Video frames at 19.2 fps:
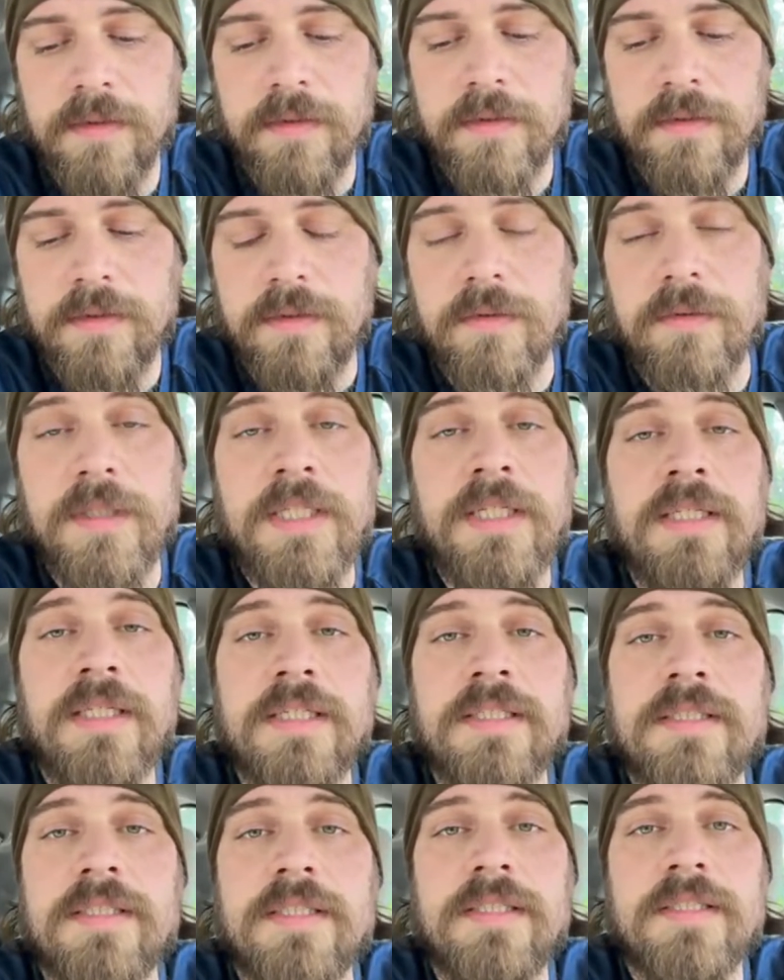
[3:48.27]
So
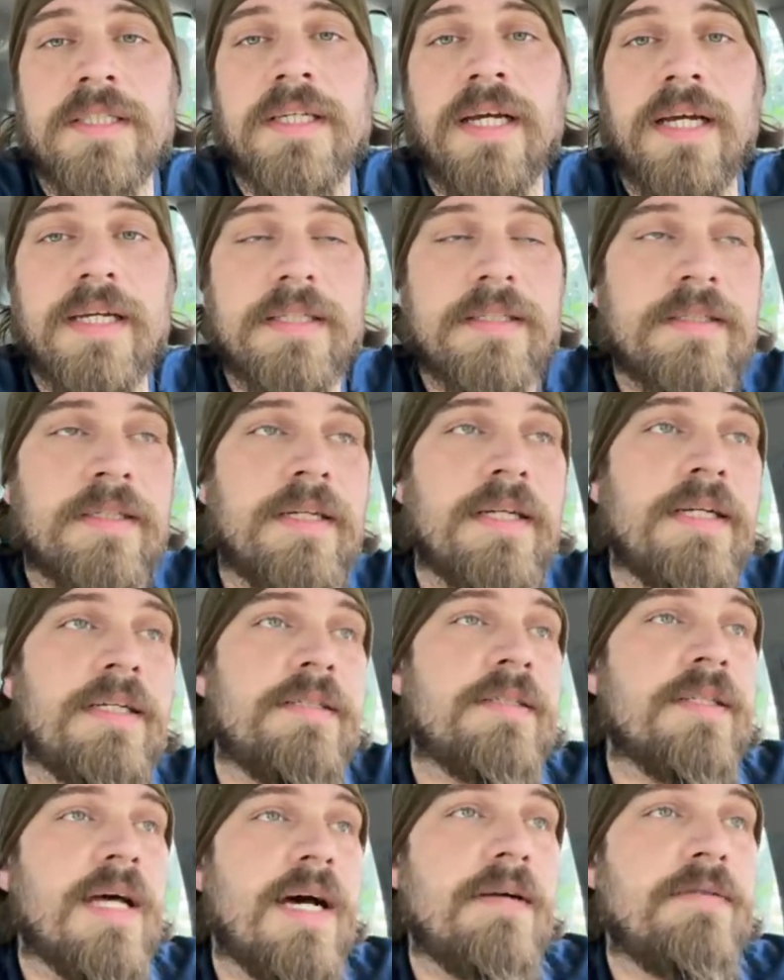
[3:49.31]
needless to say,
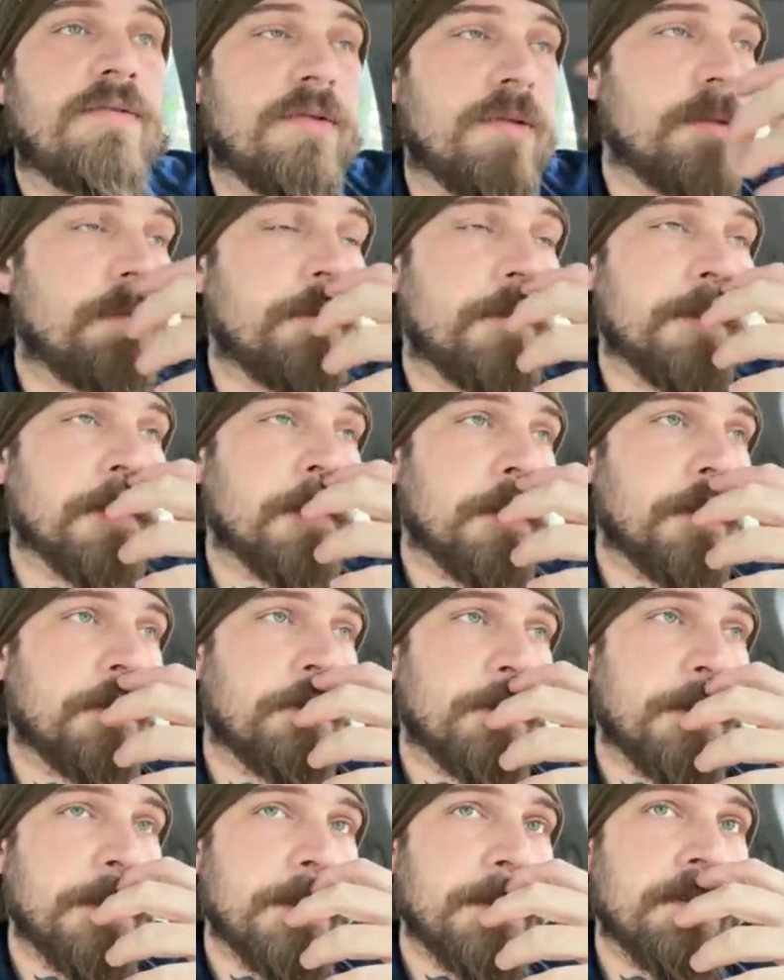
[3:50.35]
today's live stream isn't going to
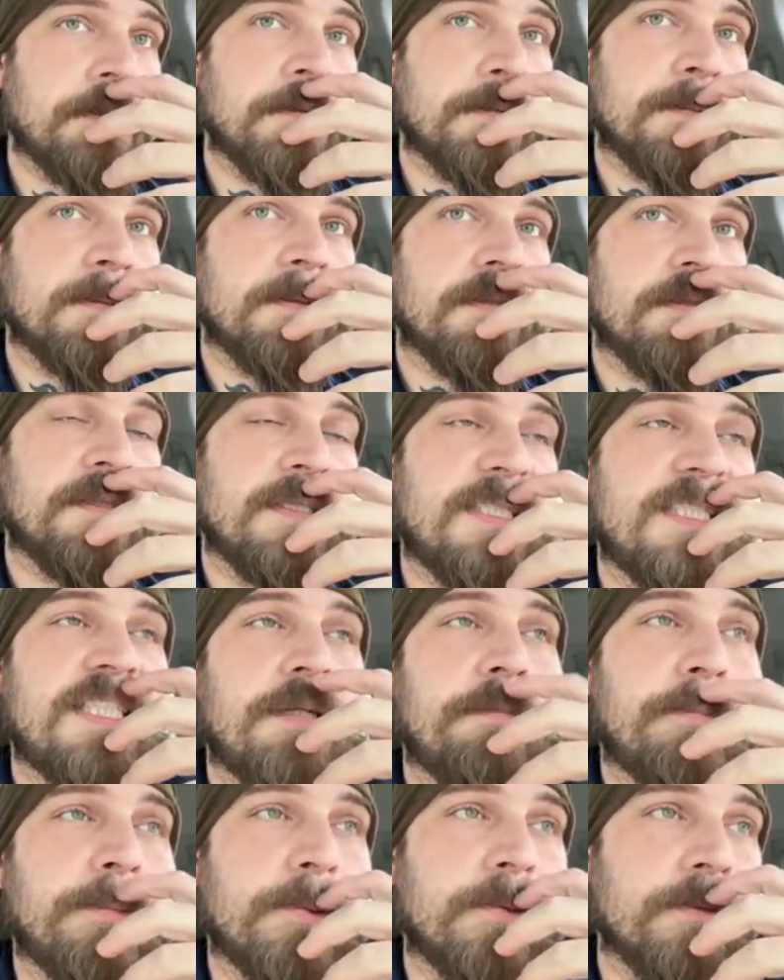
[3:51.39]
be the
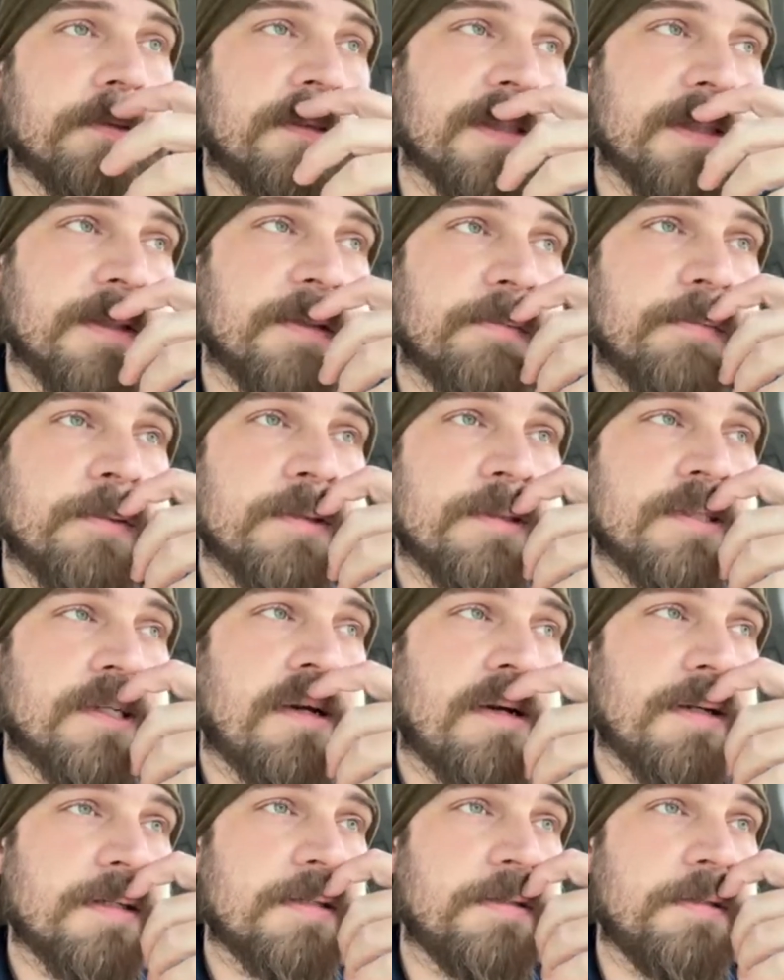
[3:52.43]
typical thing. We'll
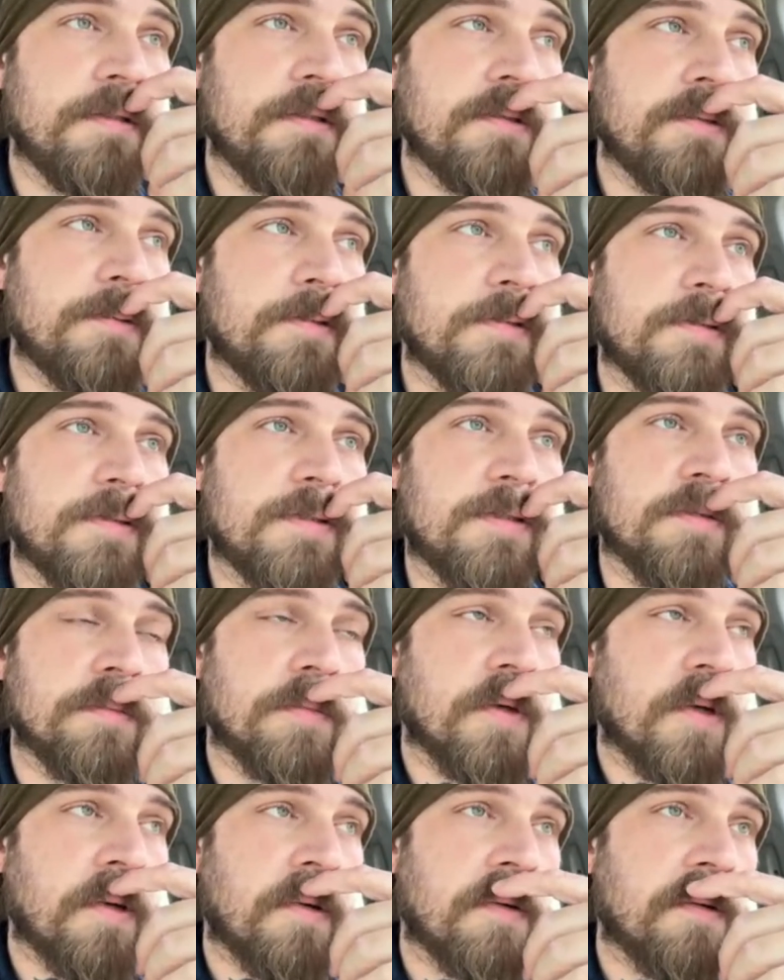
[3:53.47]
talk news
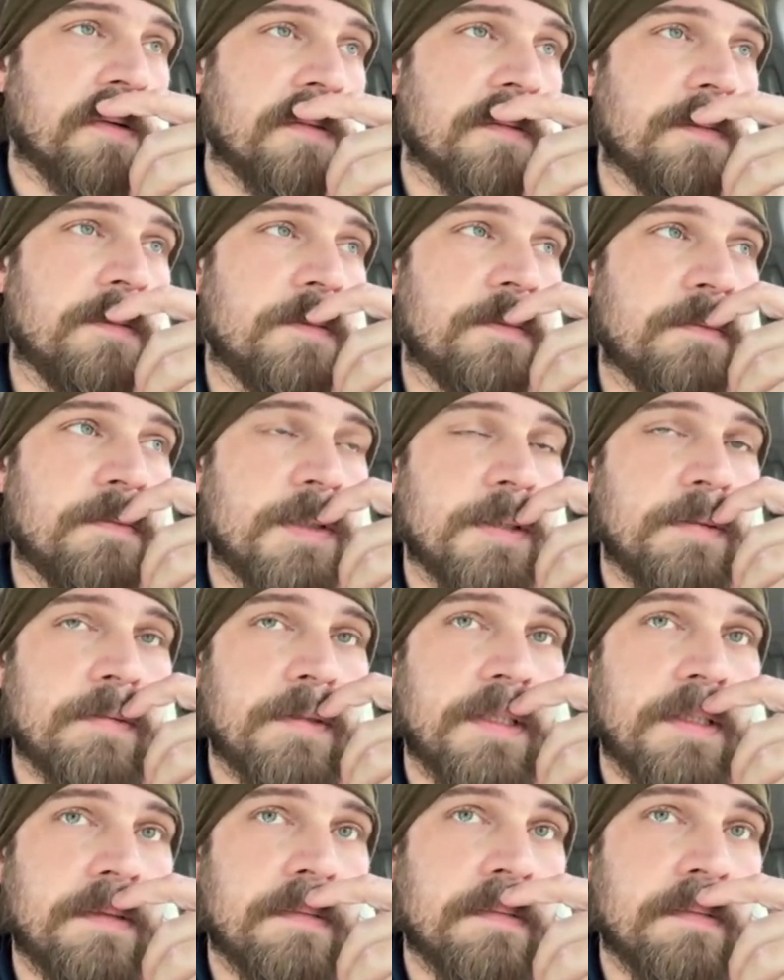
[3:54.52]
tomorrow, maybe.